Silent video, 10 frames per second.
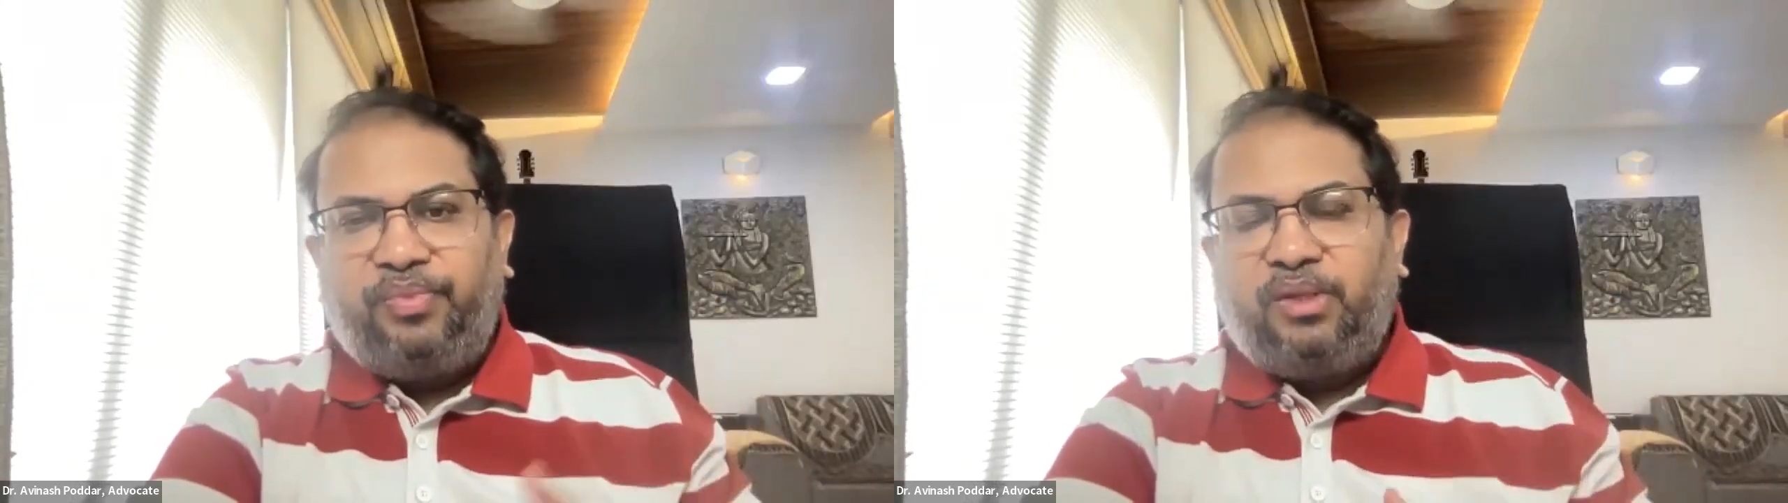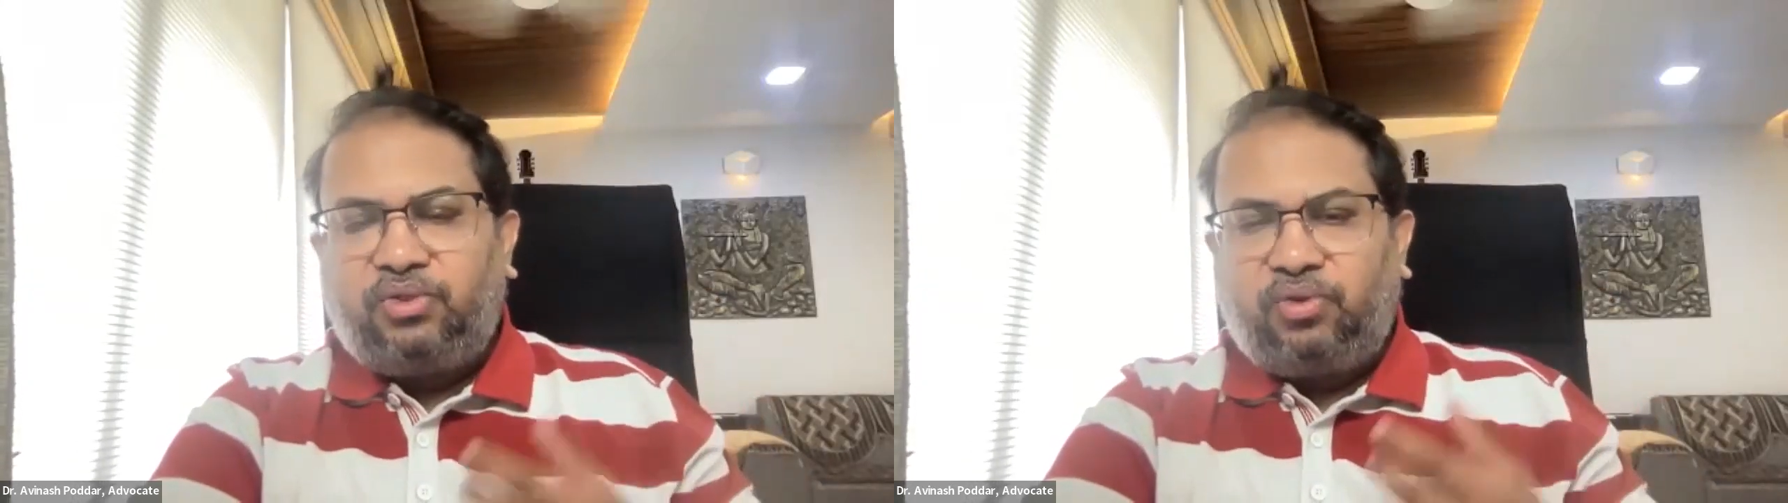
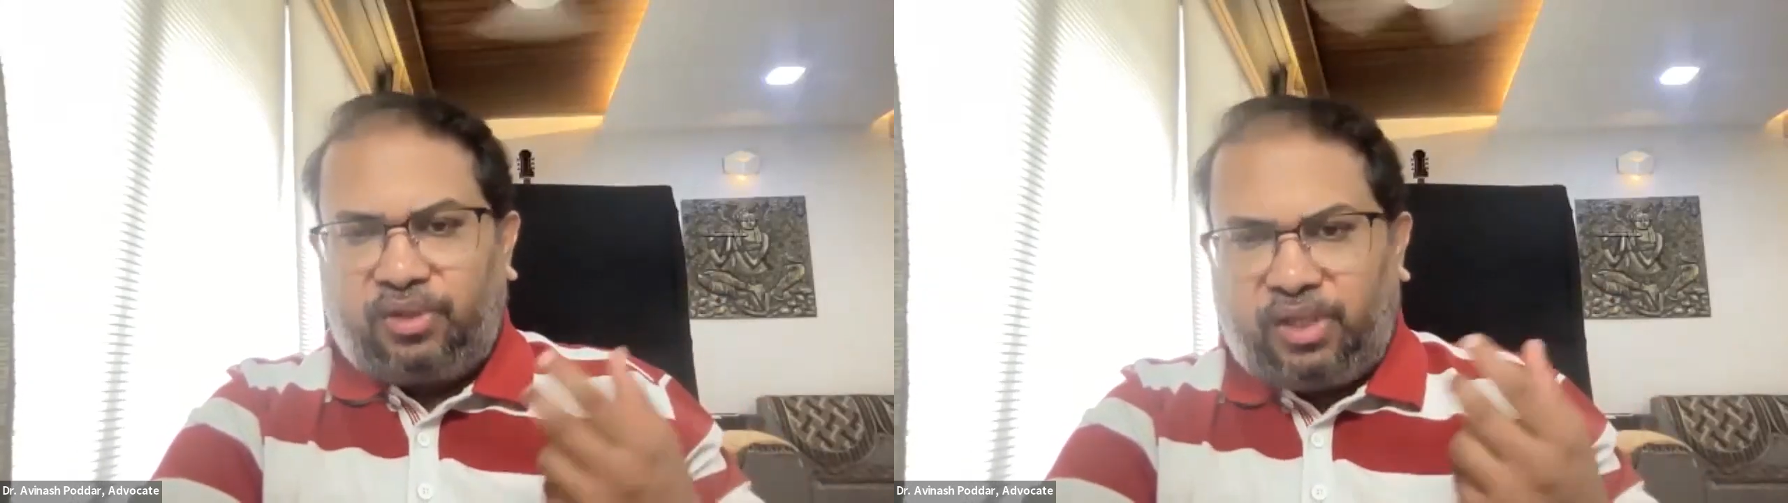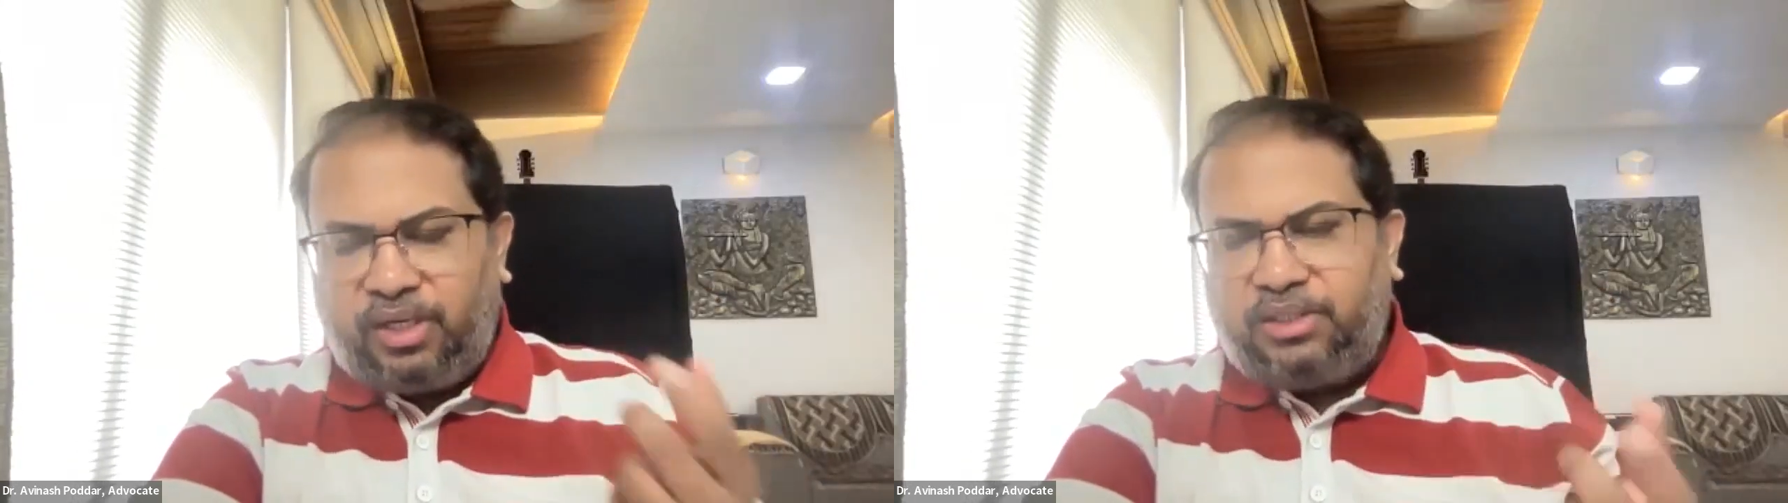So
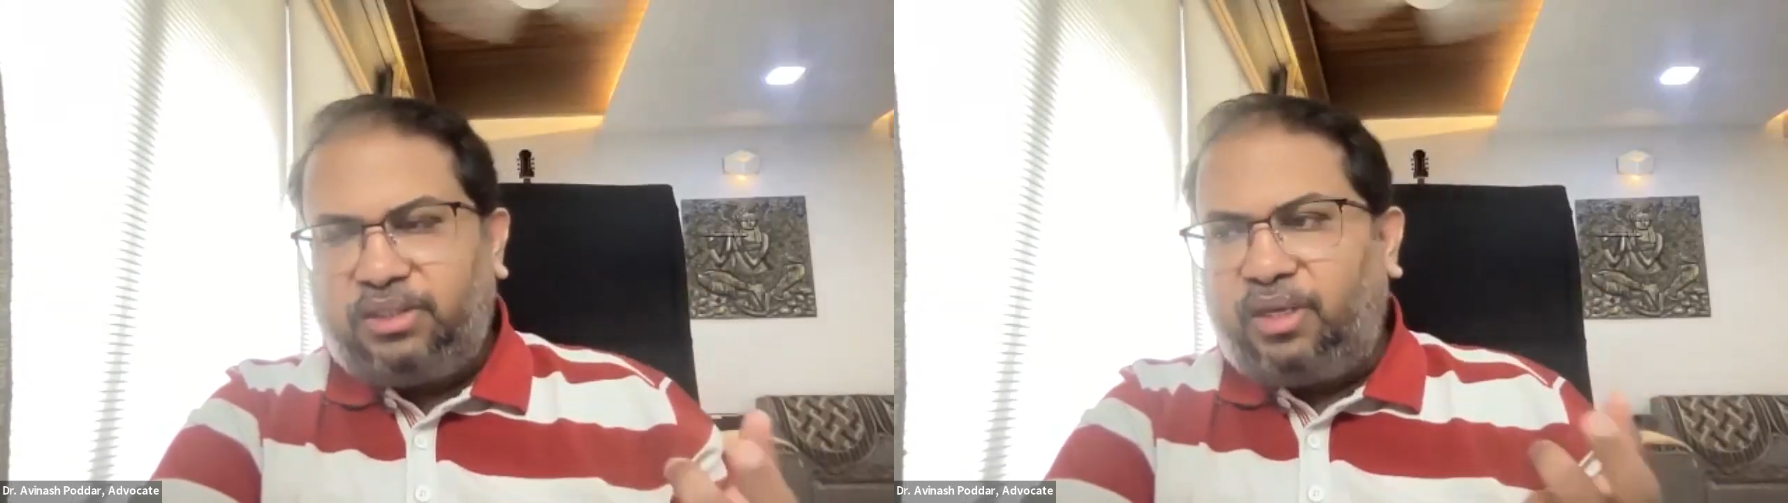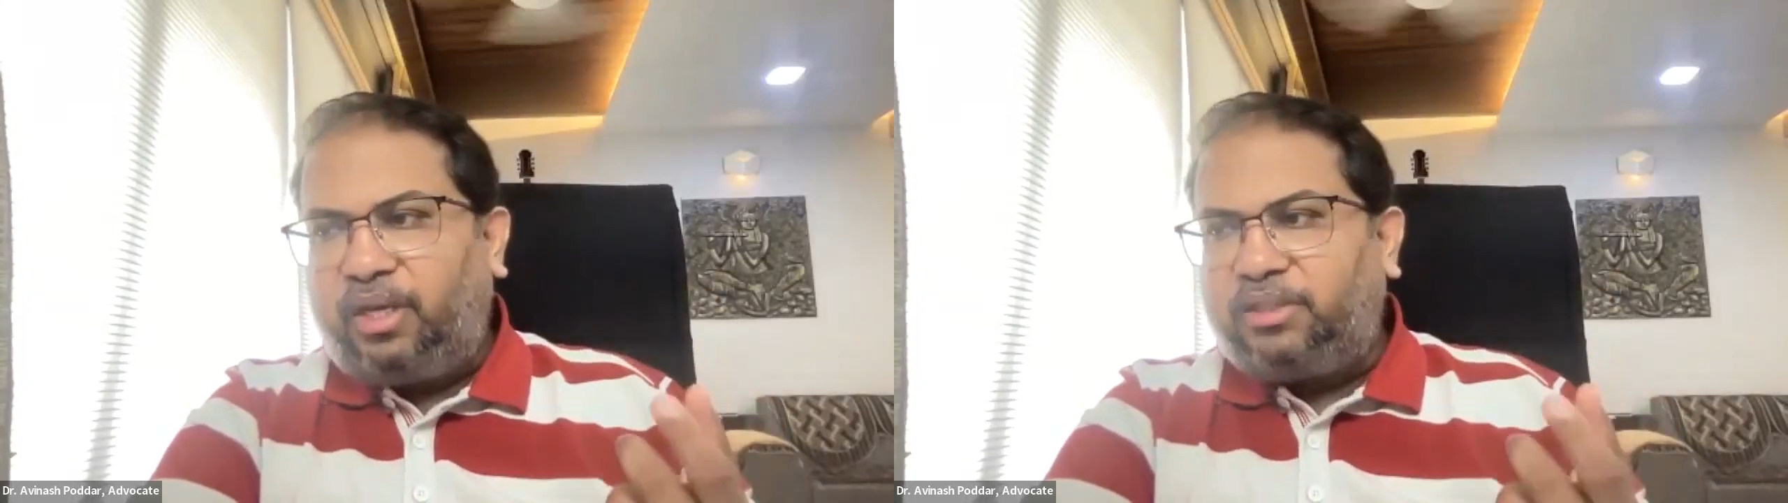that is
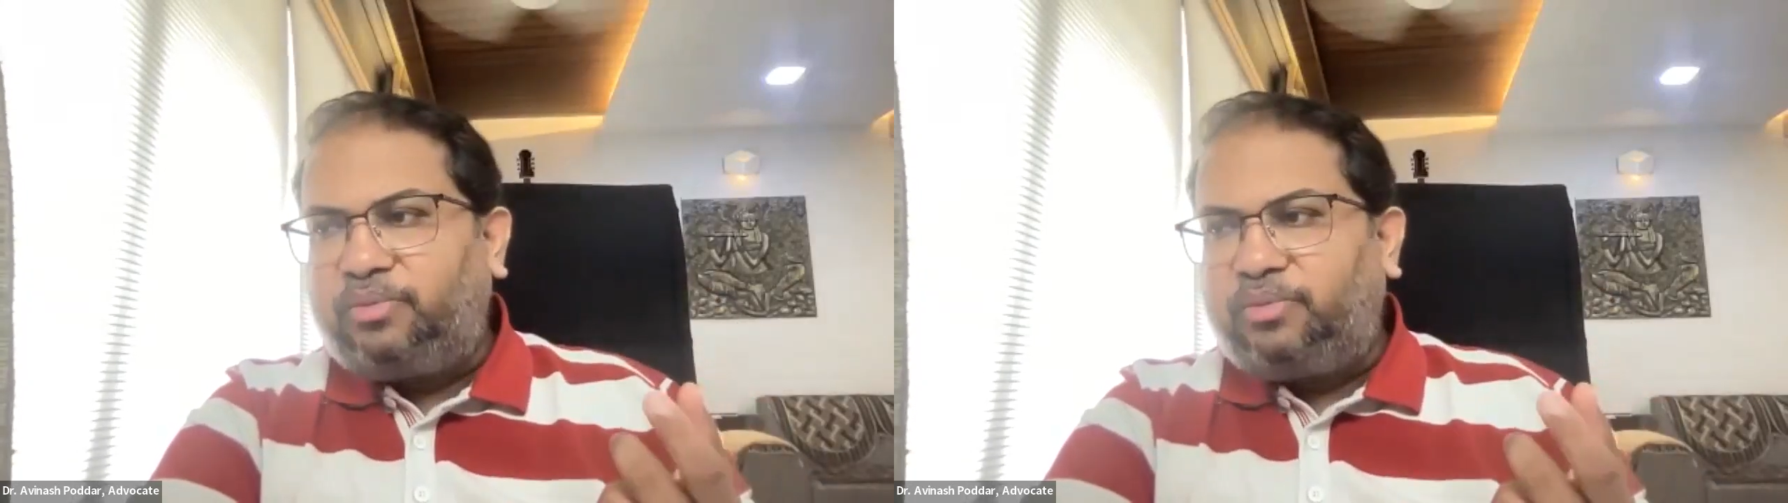an